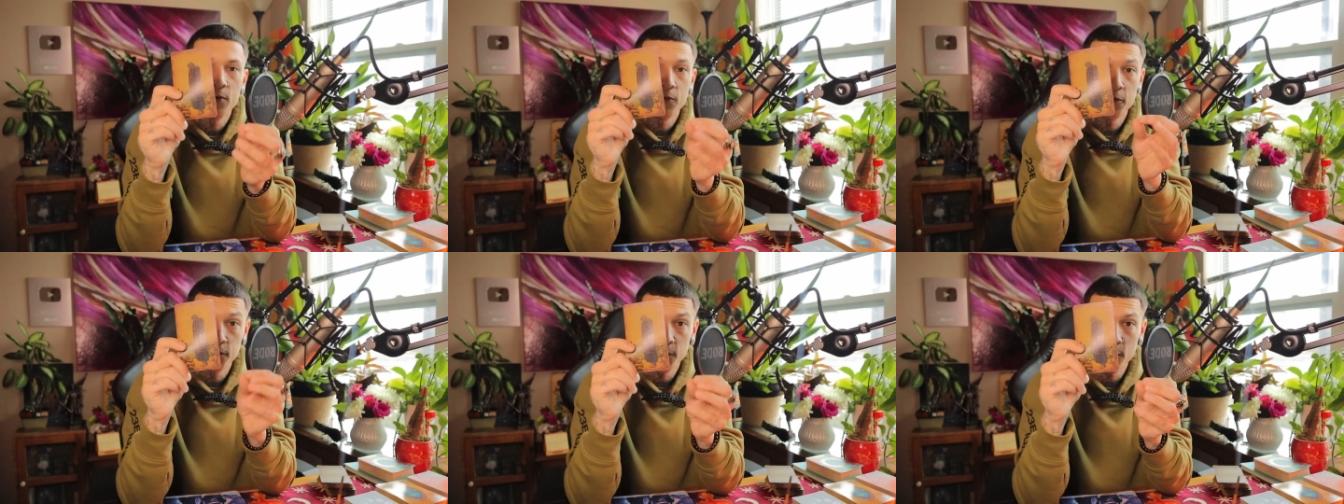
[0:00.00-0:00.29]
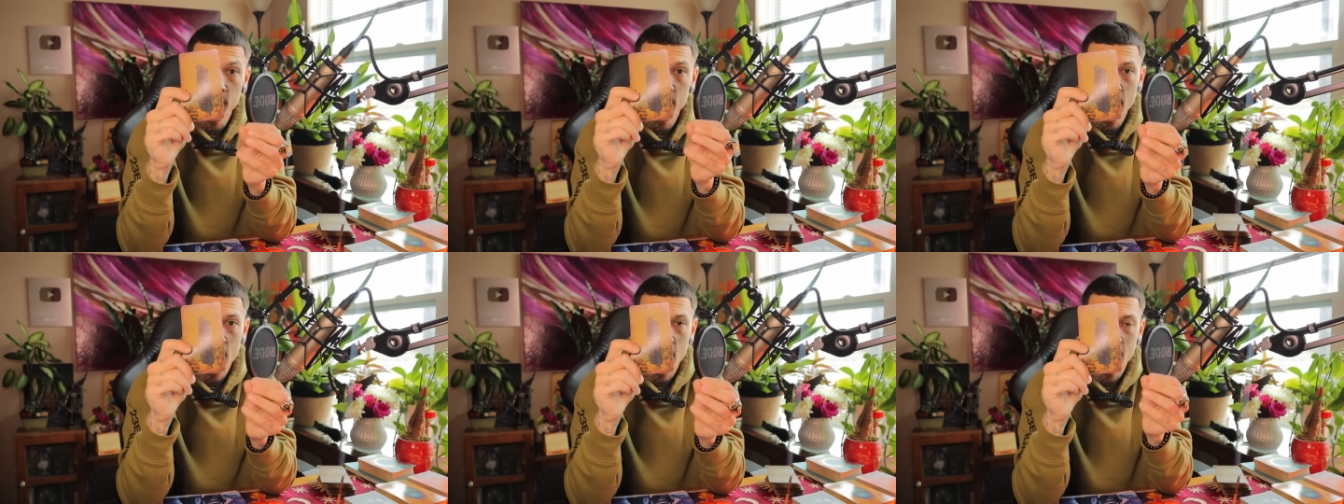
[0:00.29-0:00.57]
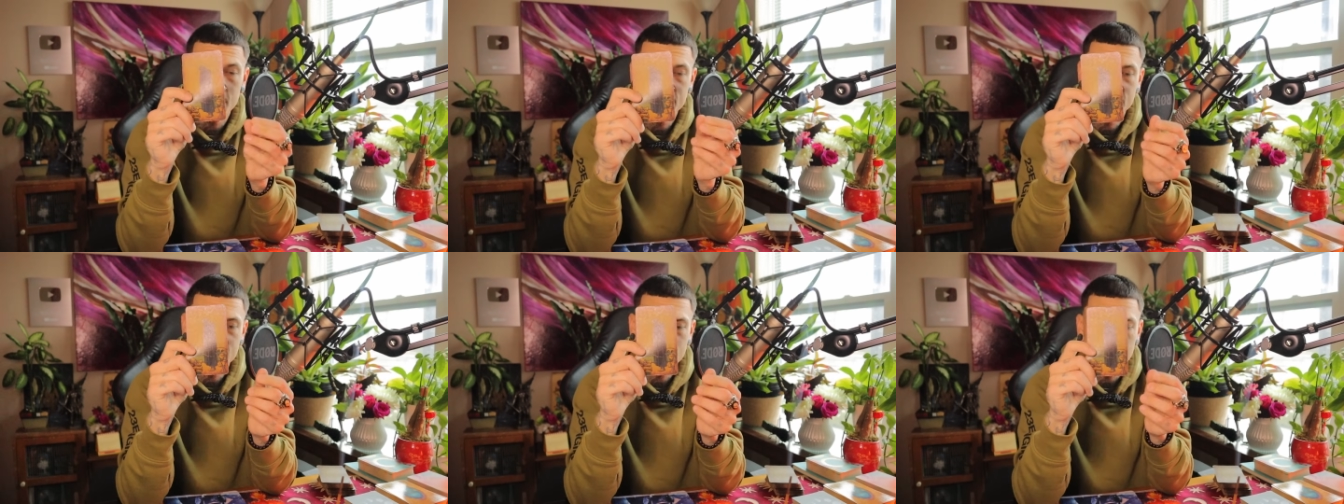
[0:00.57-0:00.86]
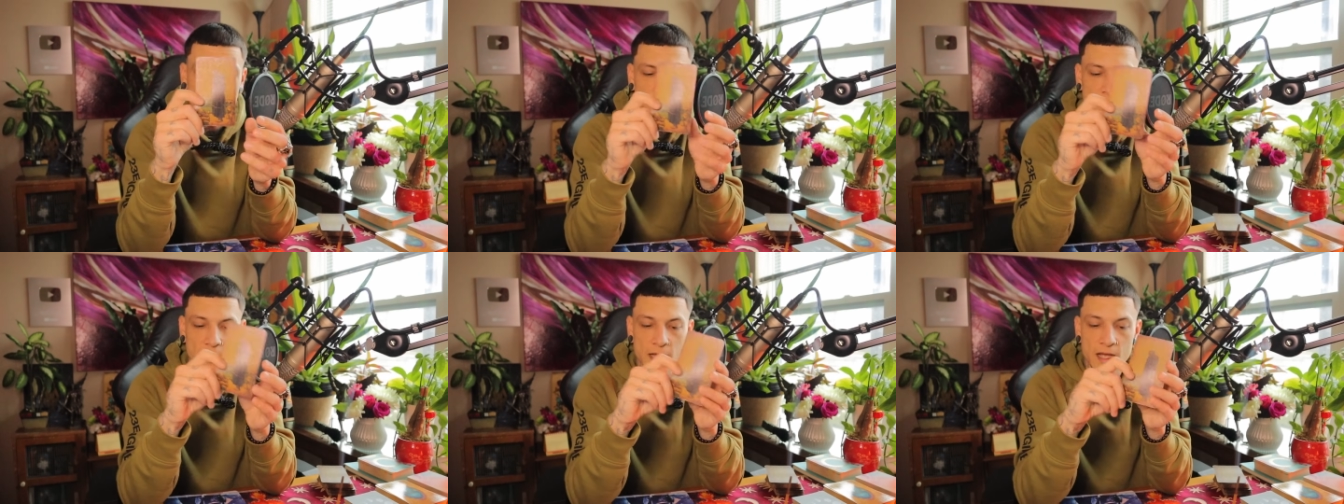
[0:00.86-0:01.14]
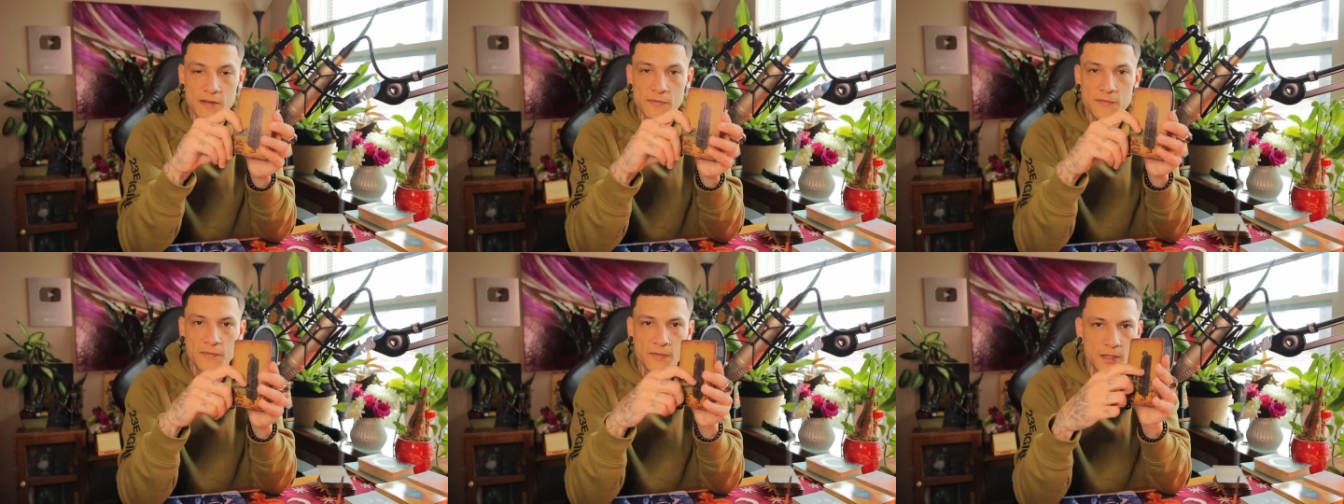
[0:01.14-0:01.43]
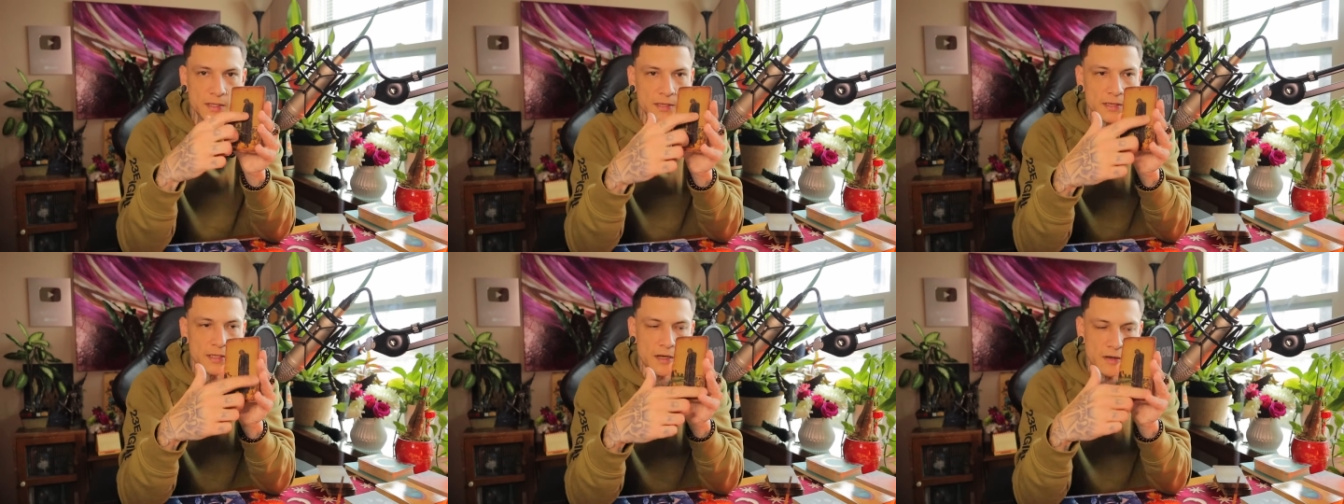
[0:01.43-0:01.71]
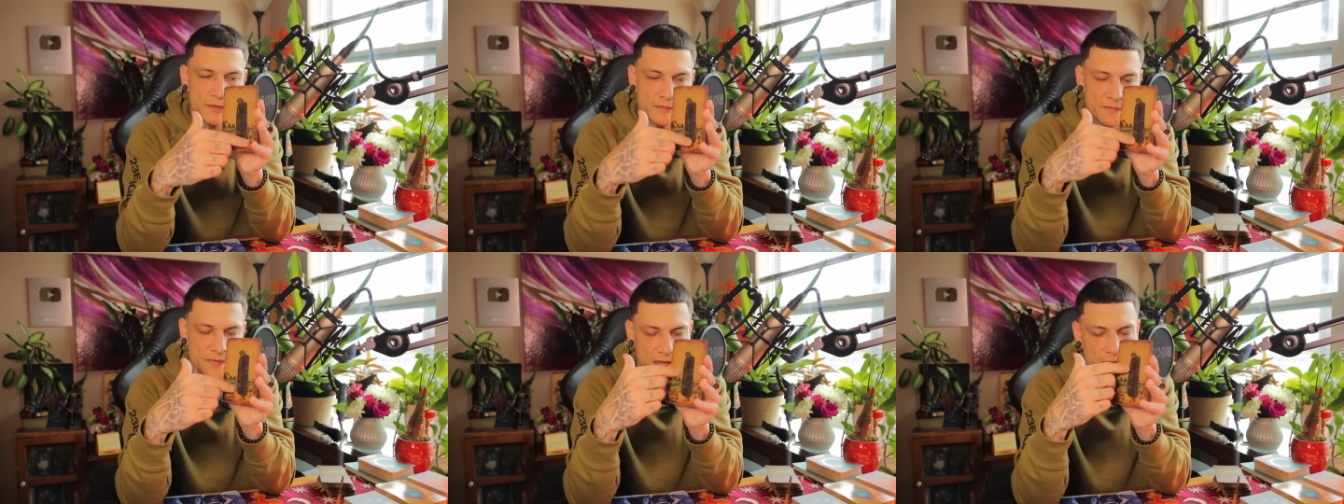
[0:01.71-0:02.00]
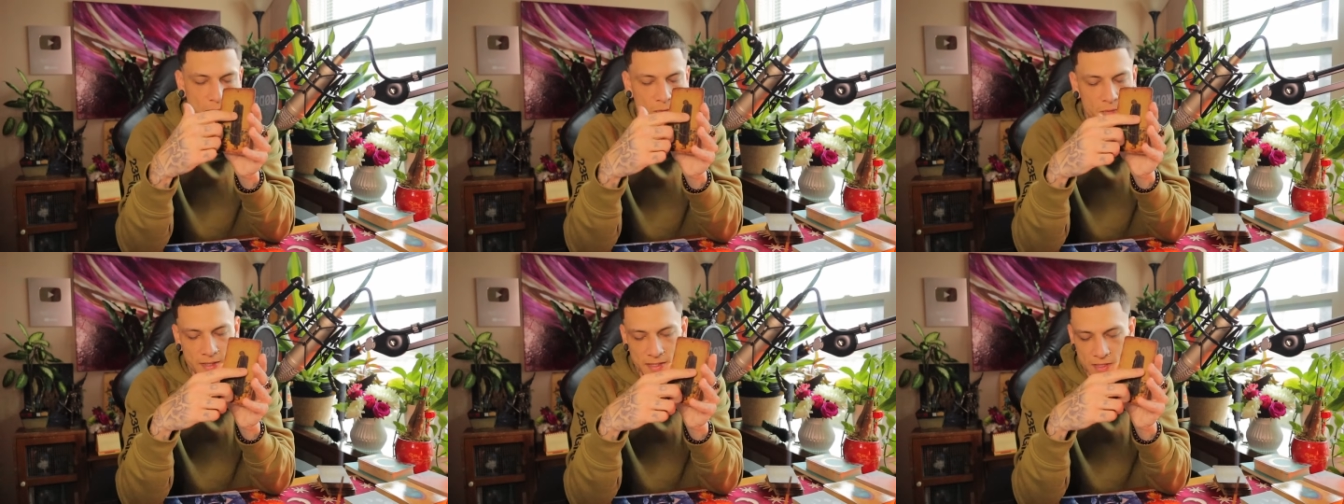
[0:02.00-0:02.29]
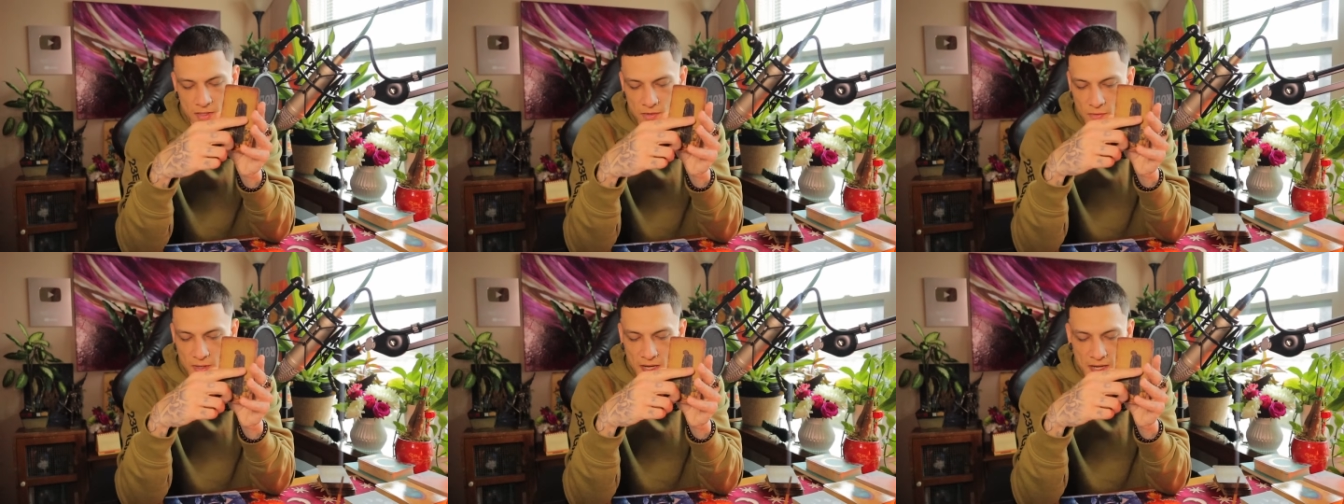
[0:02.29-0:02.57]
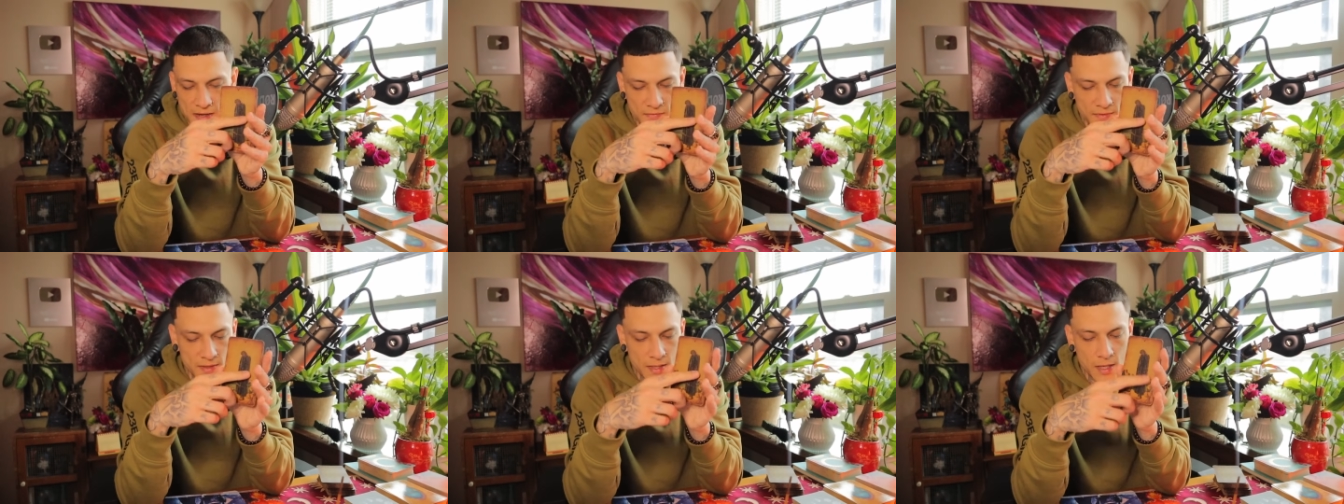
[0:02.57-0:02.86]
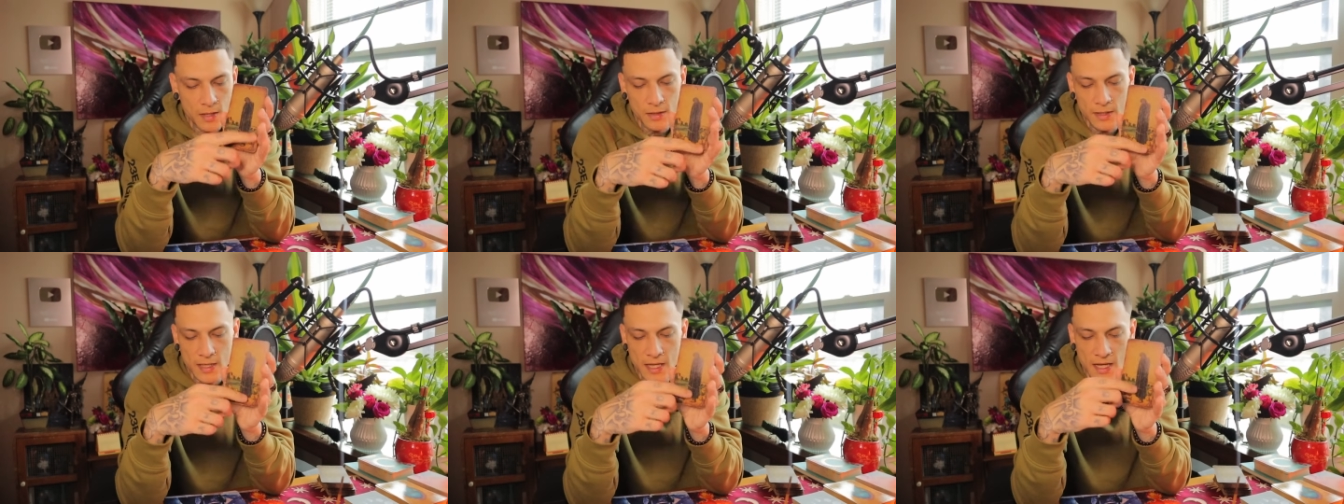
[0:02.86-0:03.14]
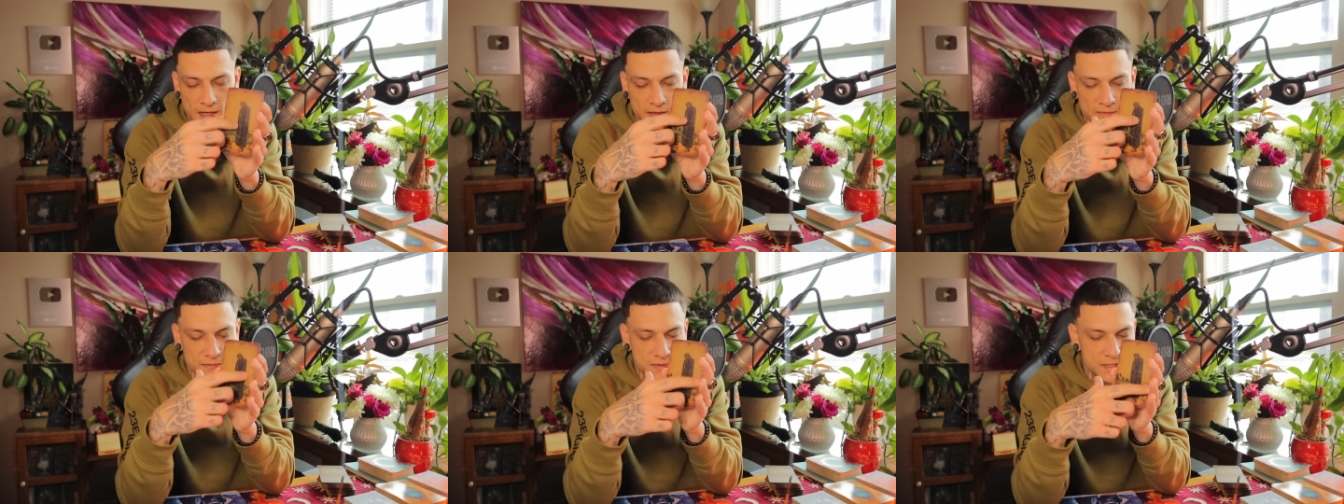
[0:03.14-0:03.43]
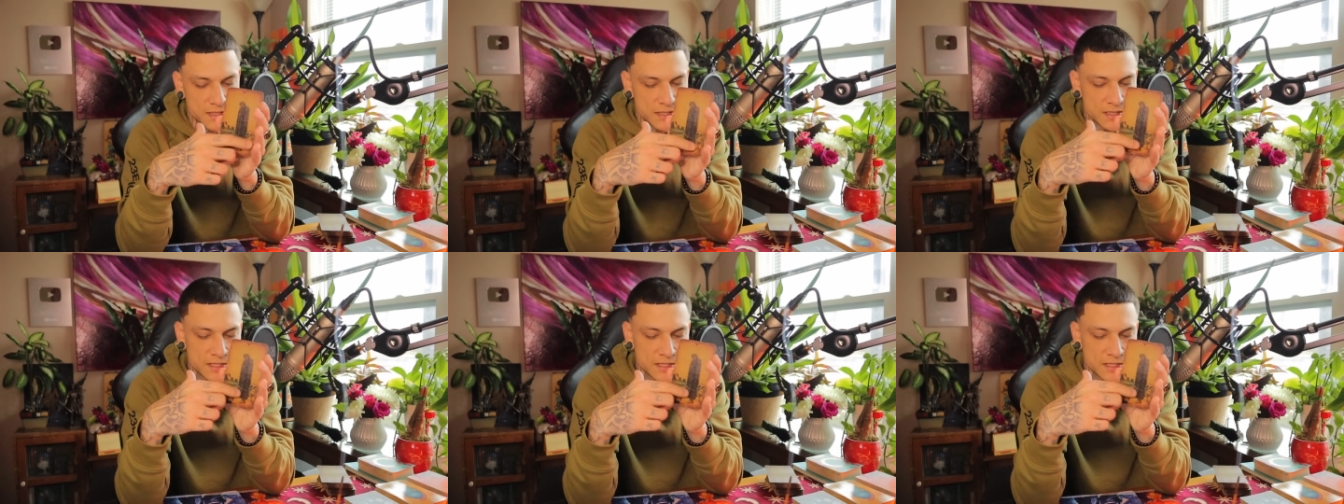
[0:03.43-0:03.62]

full cups in our life, the love that we do have in our lives,